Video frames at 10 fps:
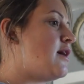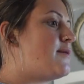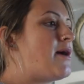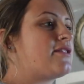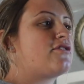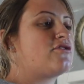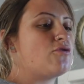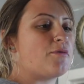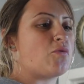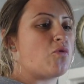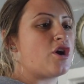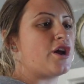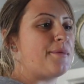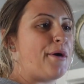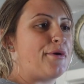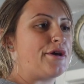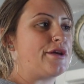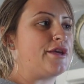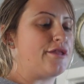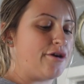I'm not super worried about
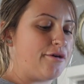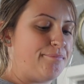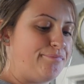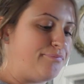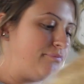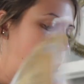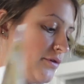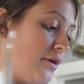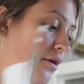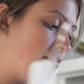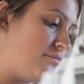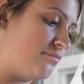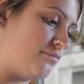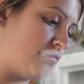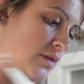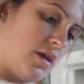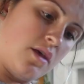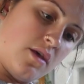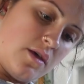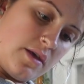it either. So
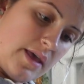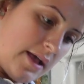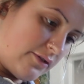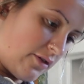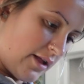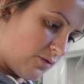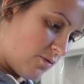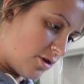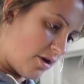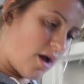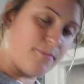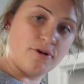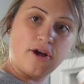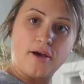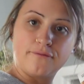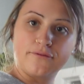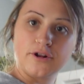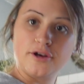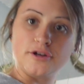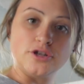yeah, so that's what I'm going to have for
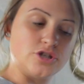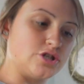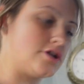lunch.